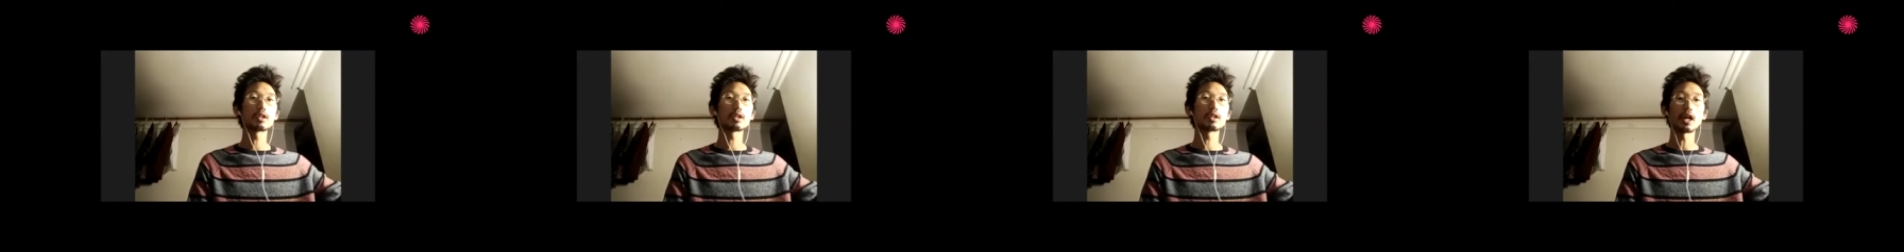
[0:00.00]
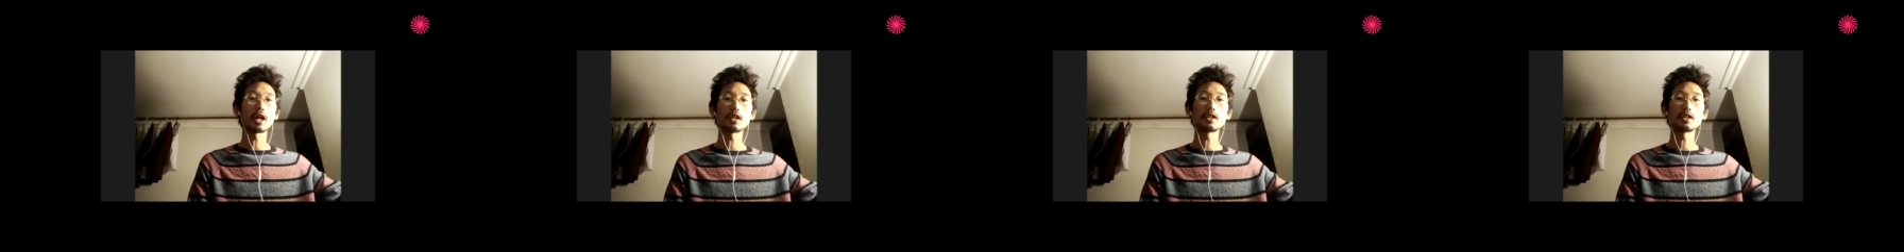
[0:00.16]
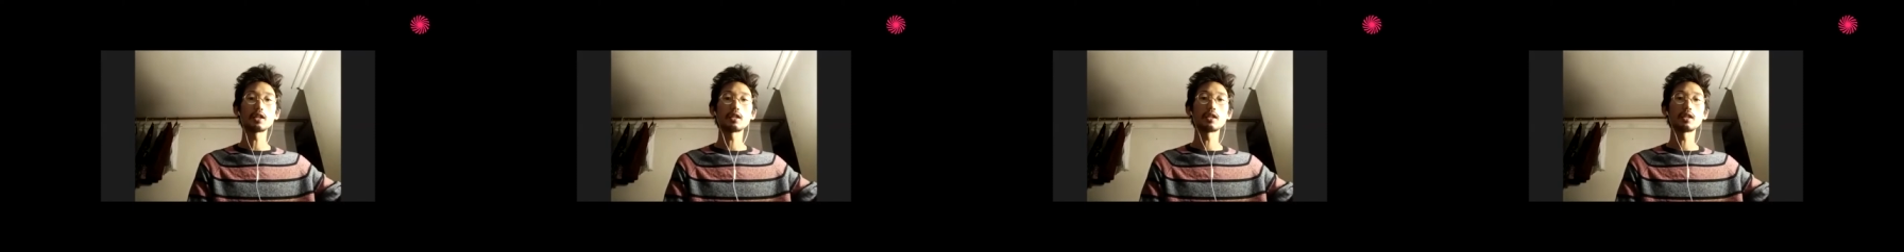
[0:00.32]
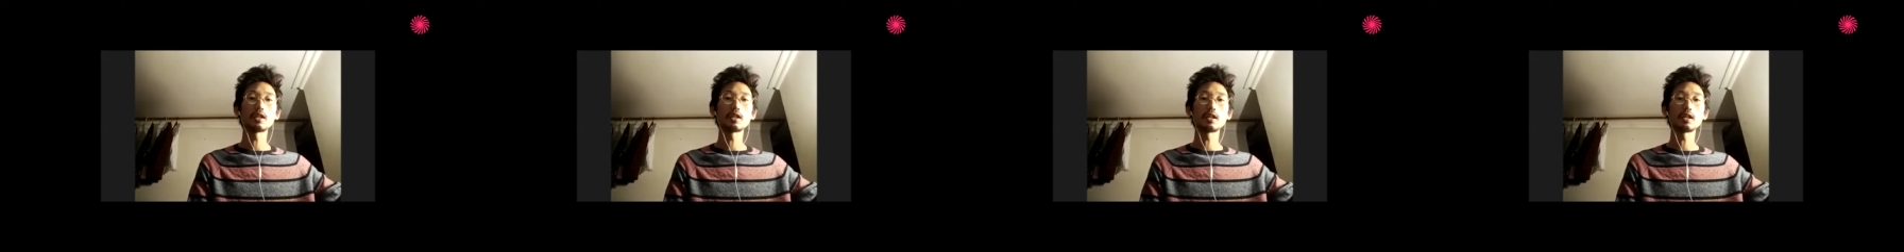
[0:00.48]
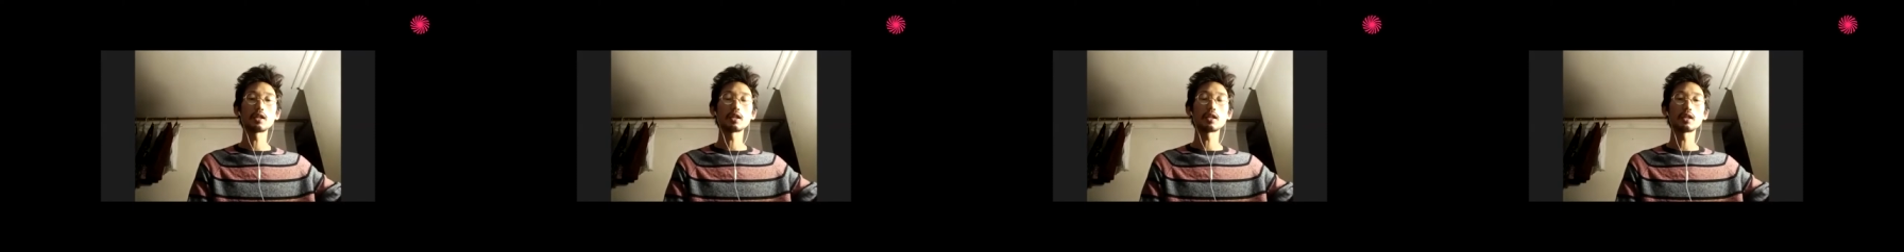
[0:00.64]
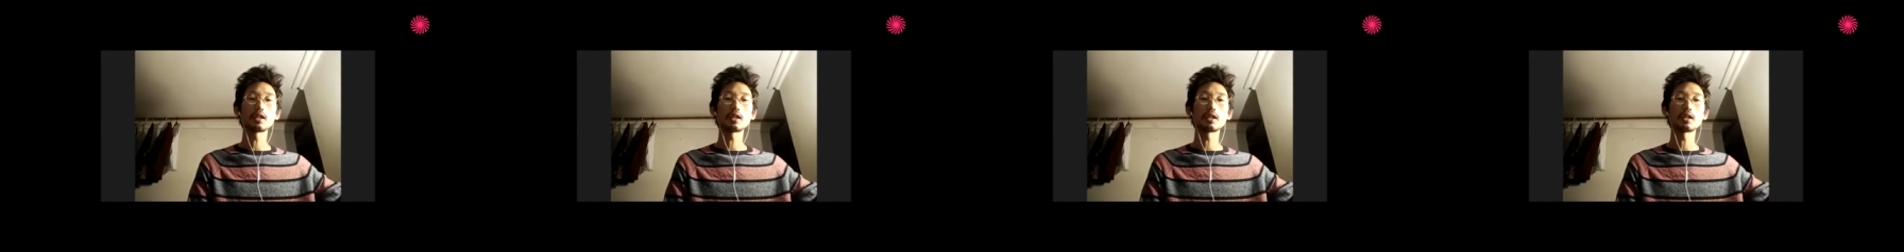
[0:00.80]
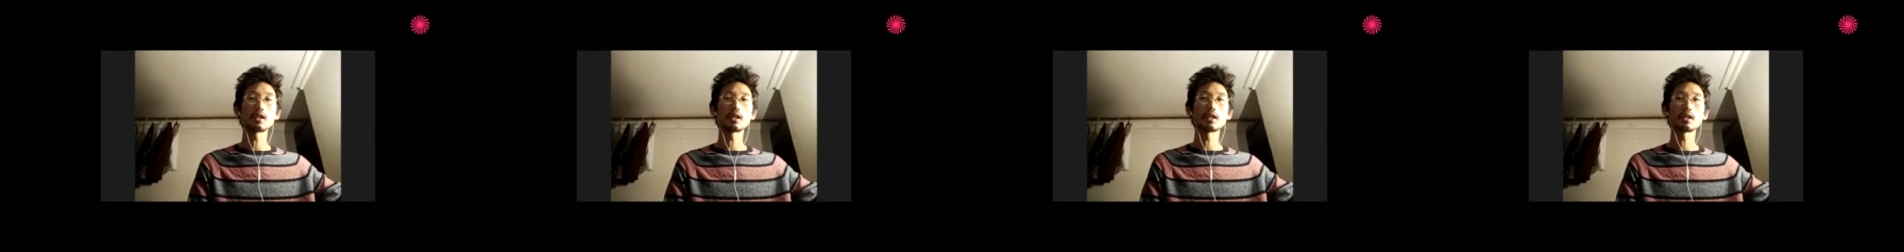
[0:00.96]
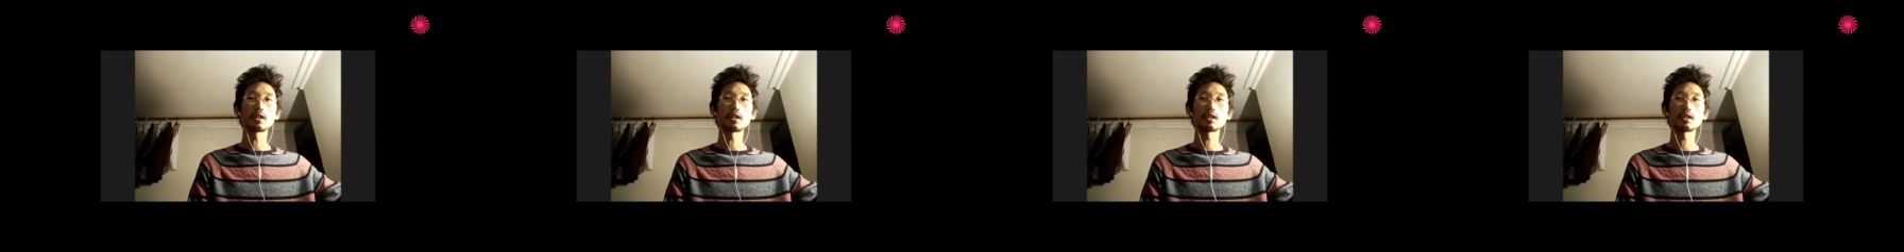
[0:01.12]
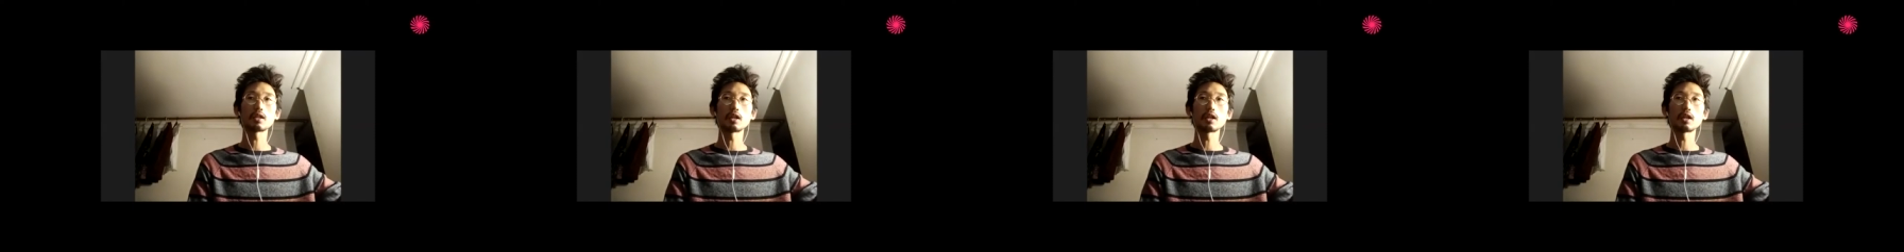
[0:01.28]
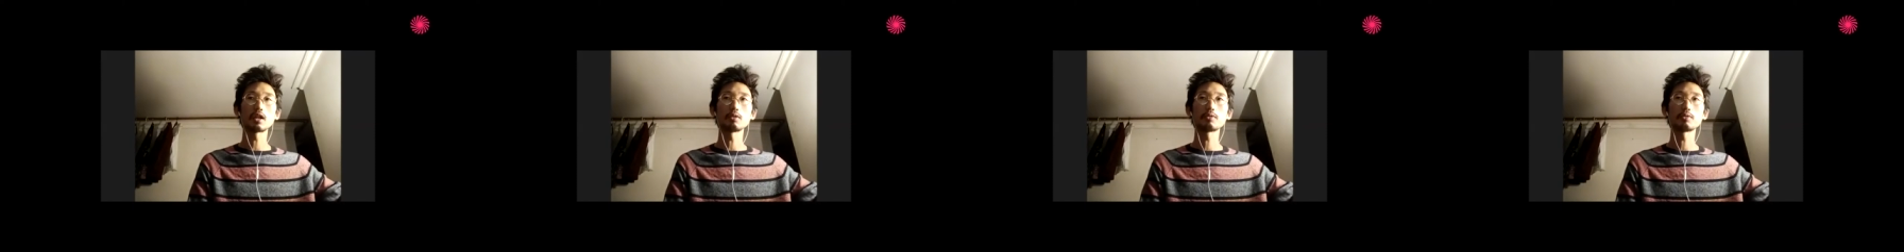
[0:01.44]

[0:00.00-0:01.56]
at the kind